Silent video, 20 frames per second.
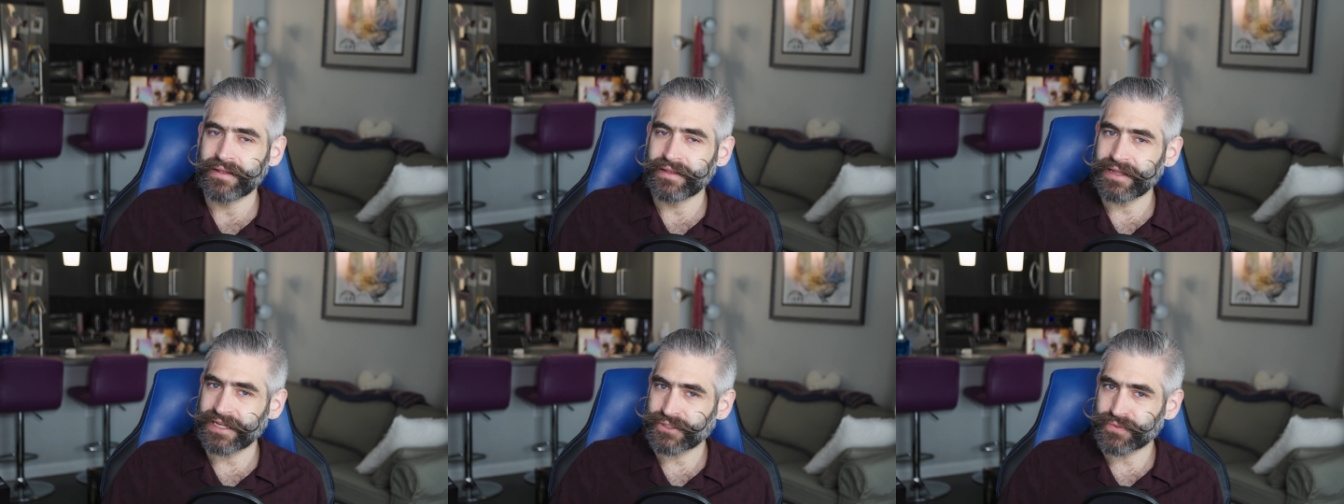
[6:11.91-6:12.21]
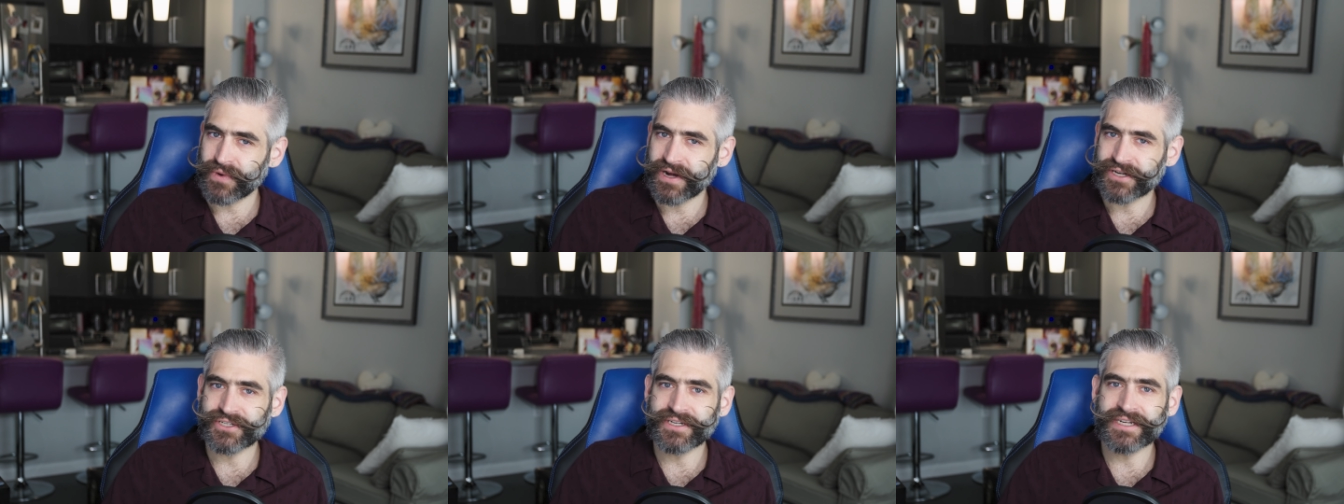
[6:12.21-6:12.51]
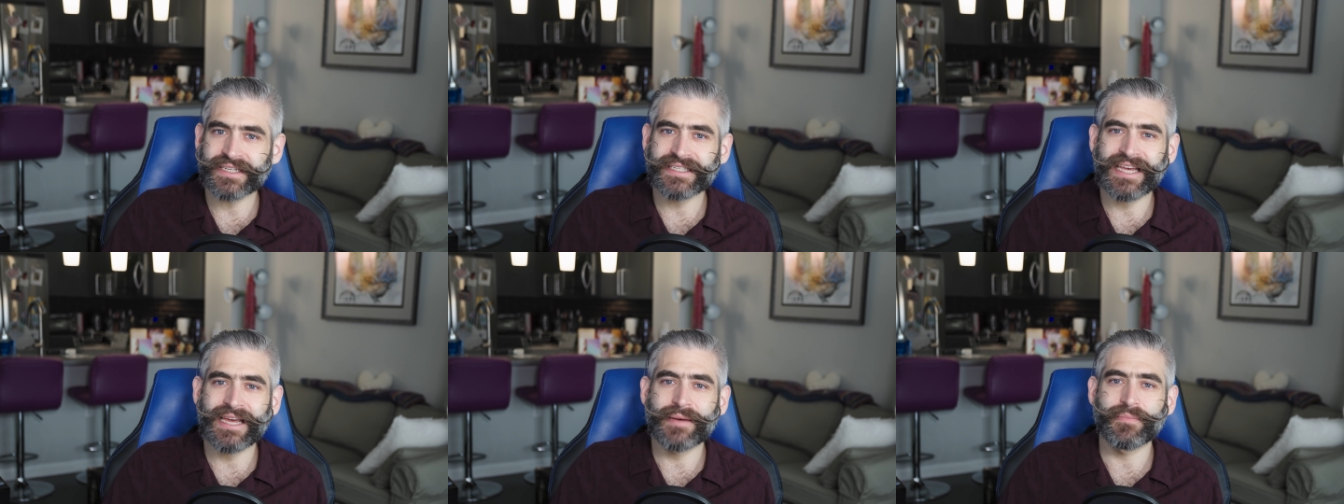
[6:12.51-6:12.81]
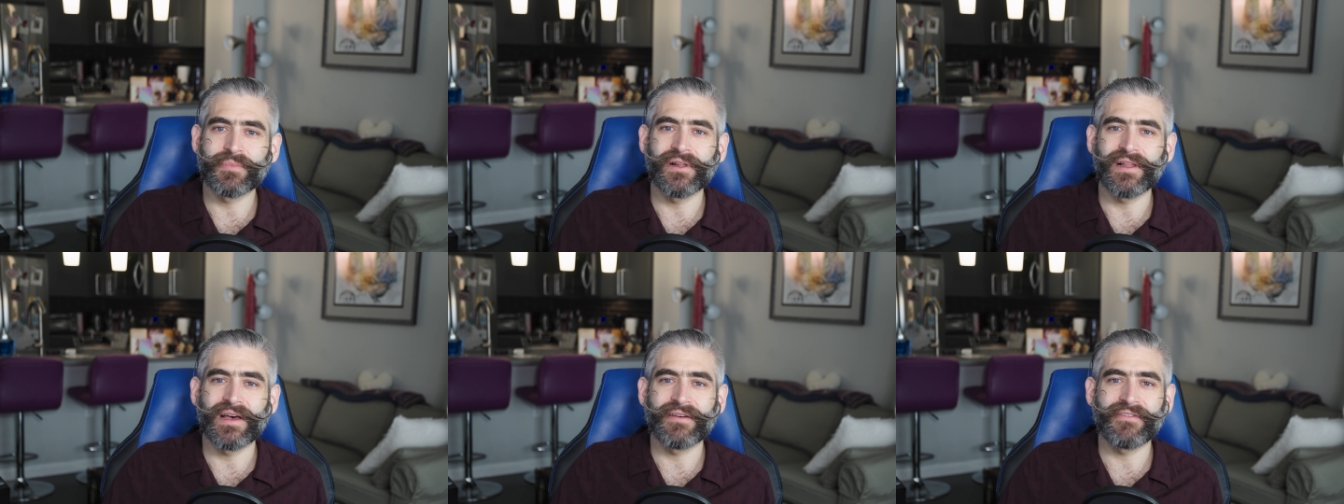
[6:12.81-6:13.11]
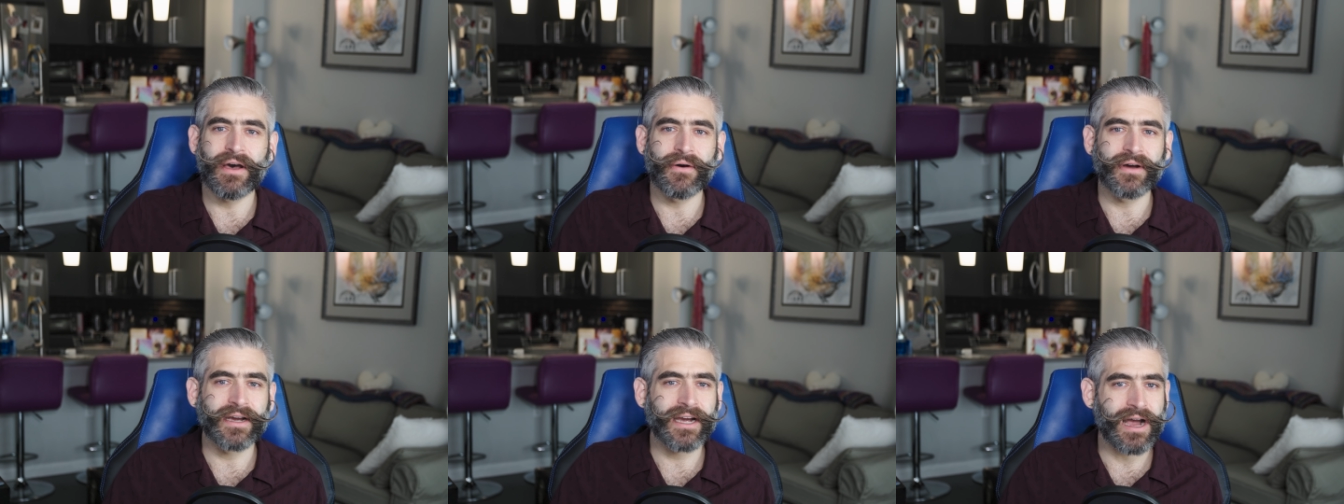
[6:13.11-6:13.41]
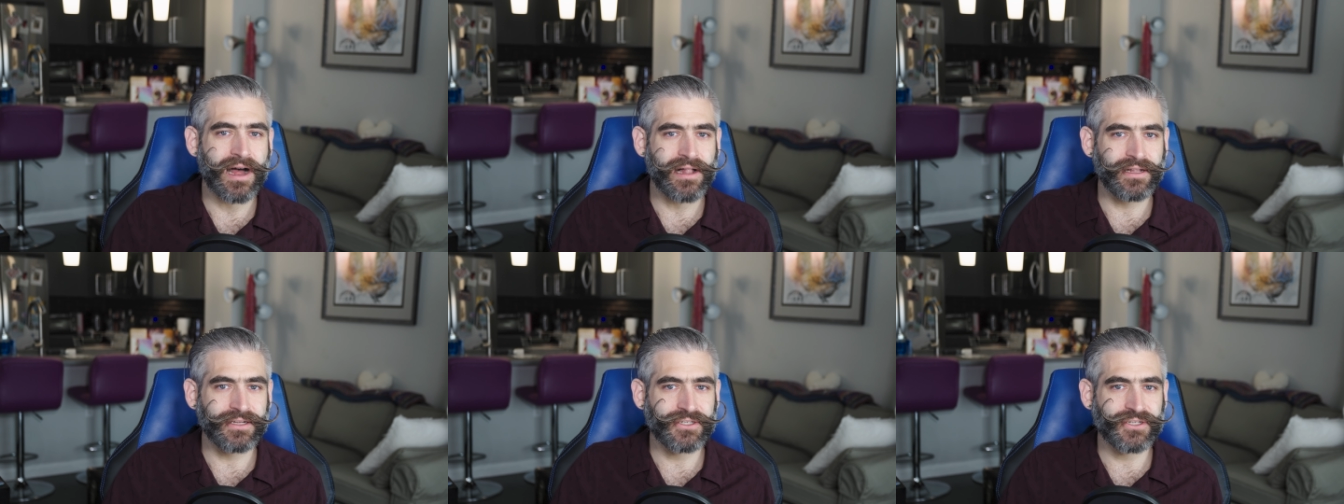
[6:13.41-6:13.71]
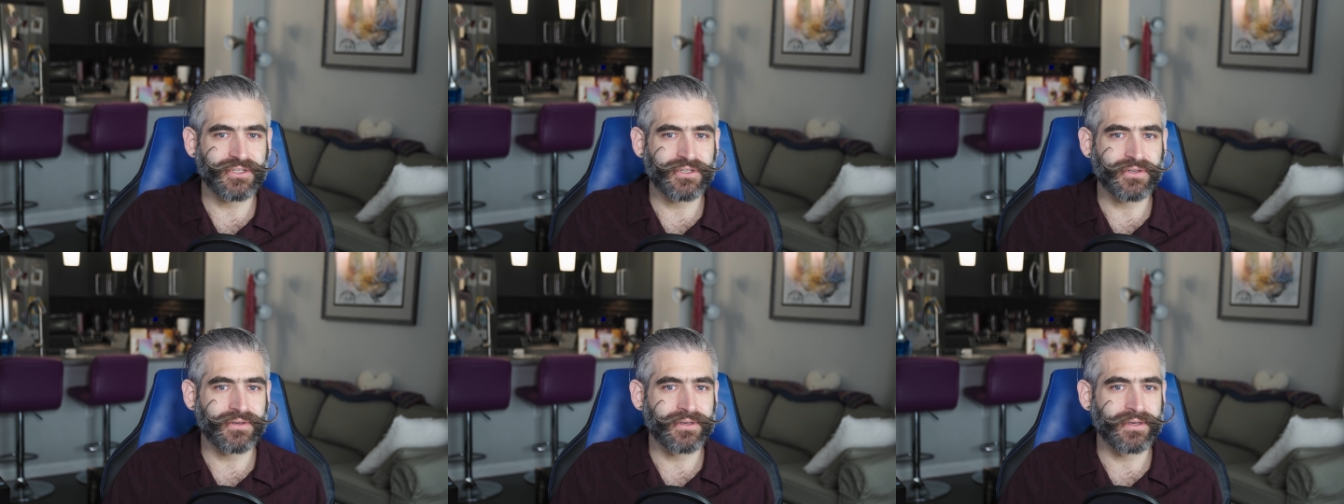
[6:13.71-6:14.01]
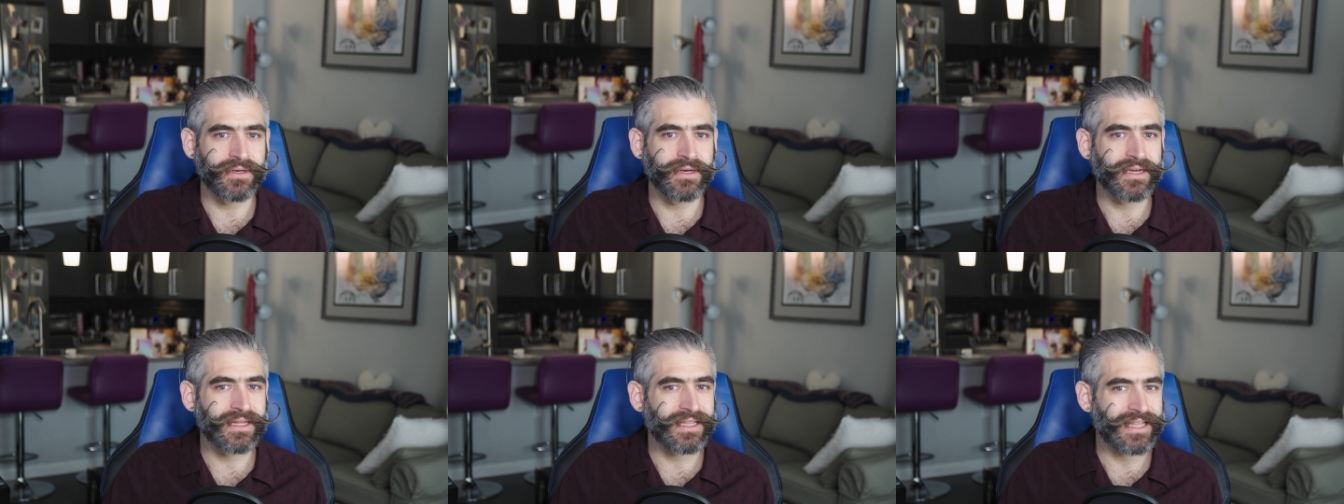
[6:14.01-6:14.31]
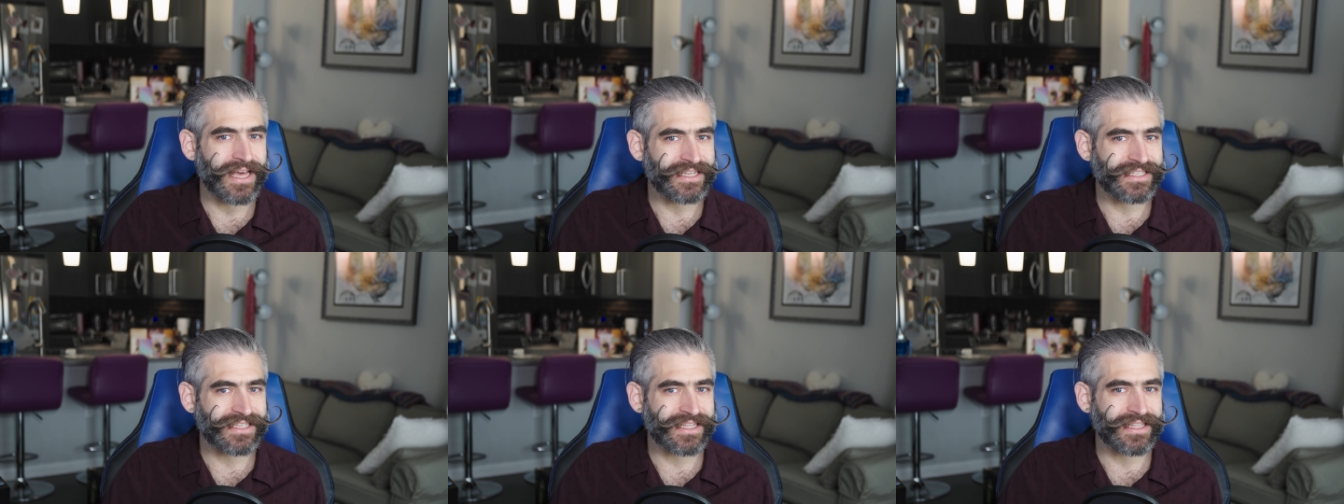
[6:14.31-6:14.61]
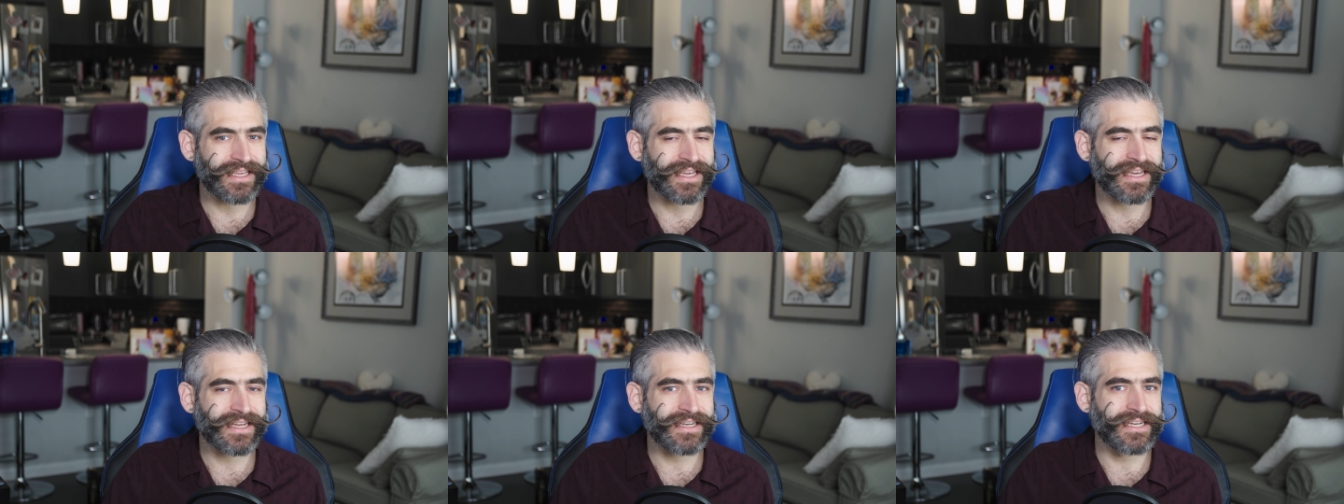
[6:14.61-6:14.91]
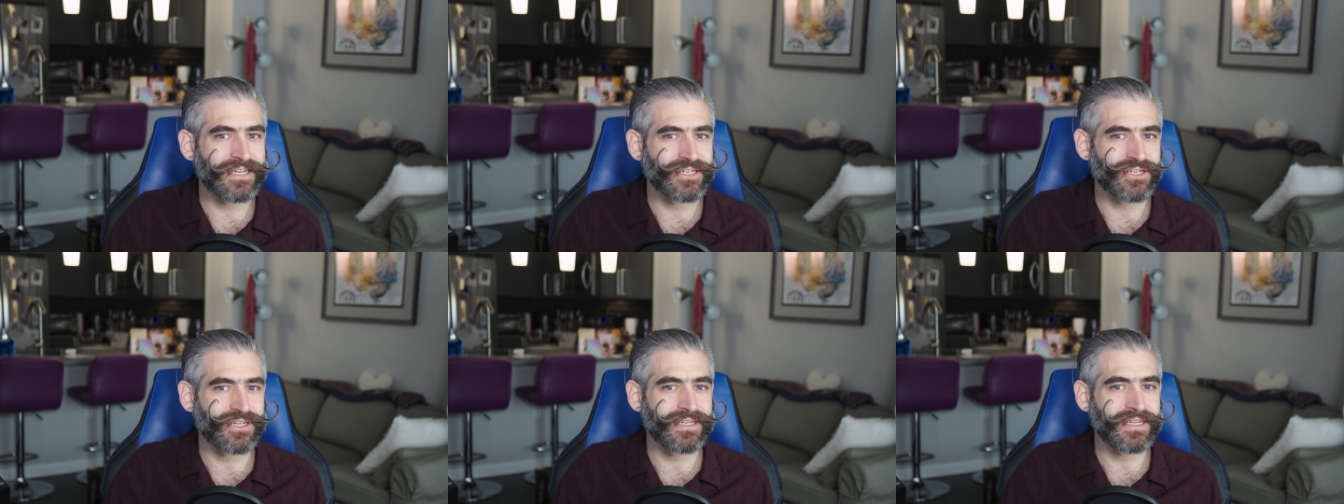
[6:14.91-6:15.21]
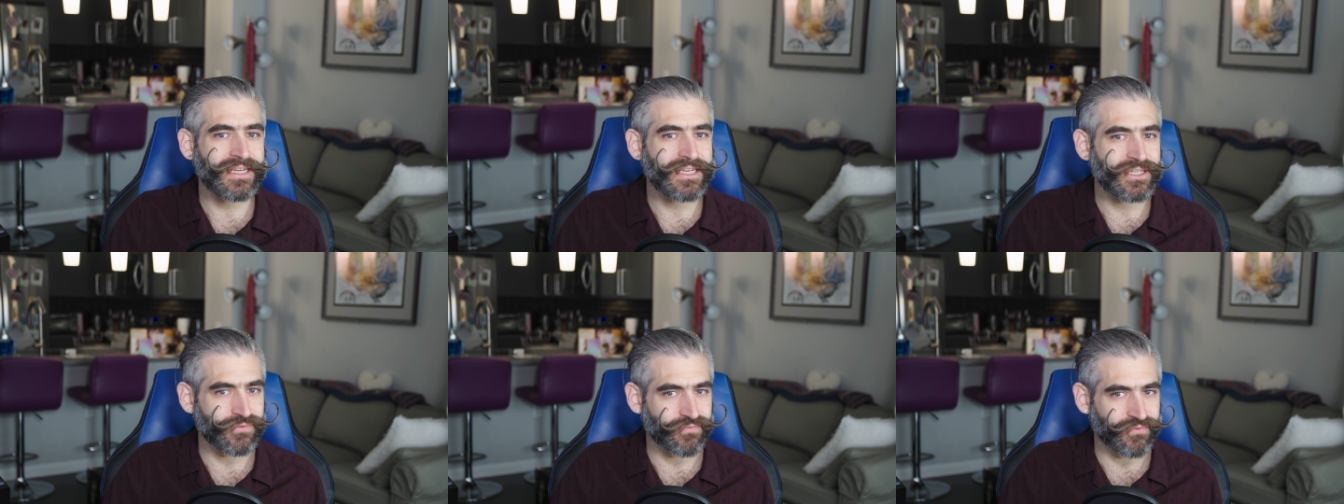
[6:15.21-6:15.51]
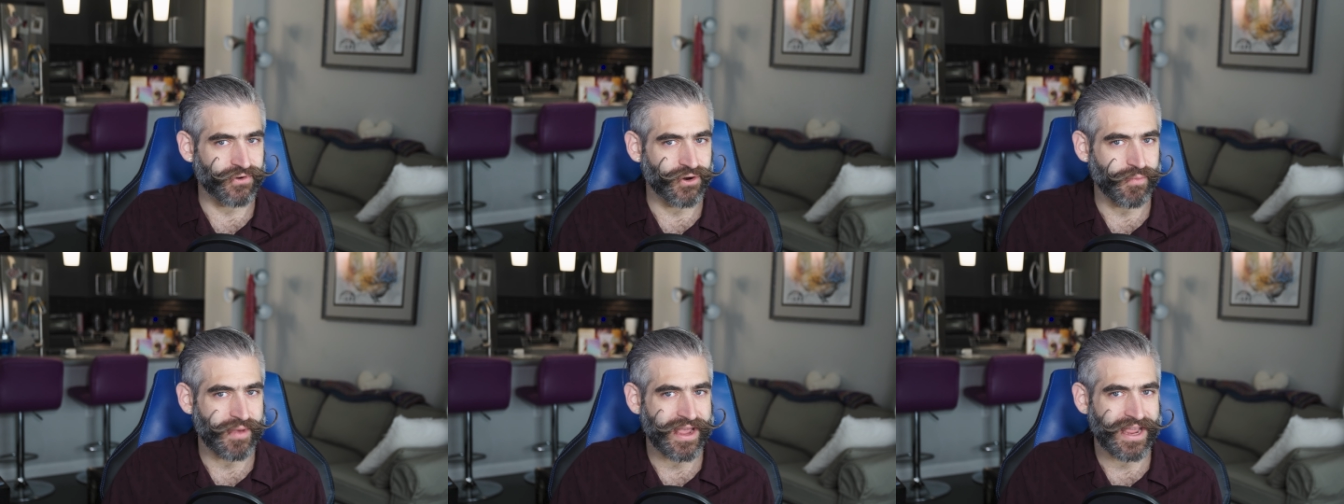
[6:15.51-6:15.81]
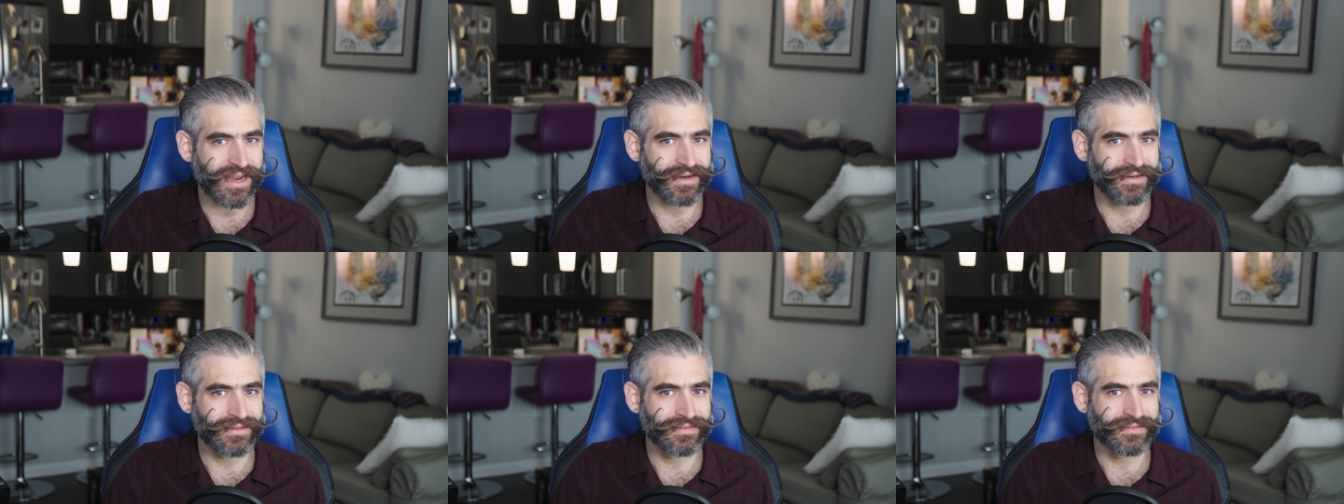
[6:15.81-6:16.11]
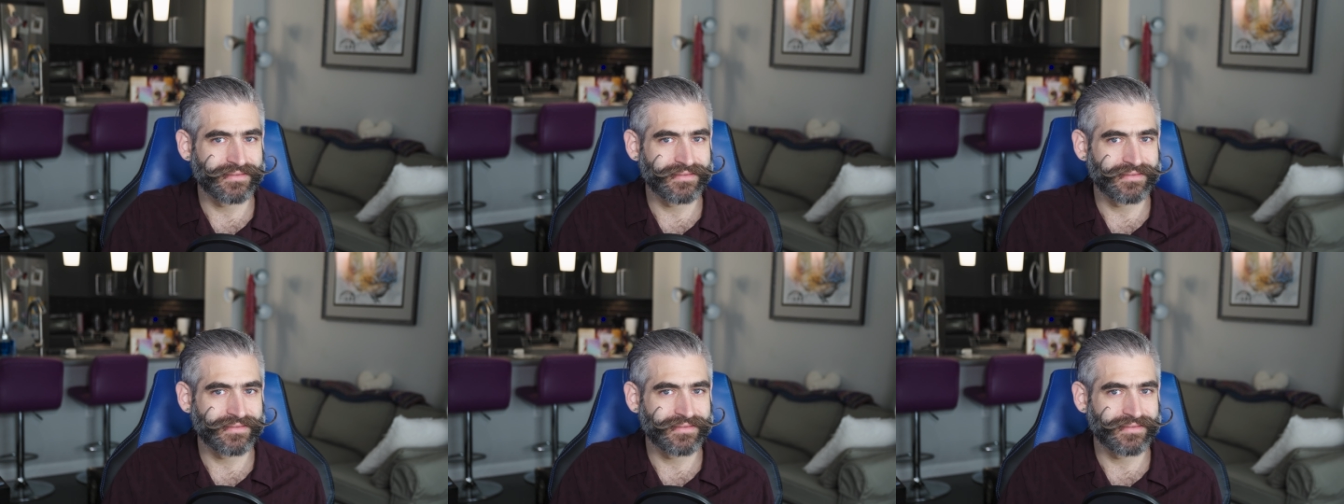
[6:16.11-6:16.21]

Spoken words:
Let's watch an example of how a college student classically conditioned his roommate.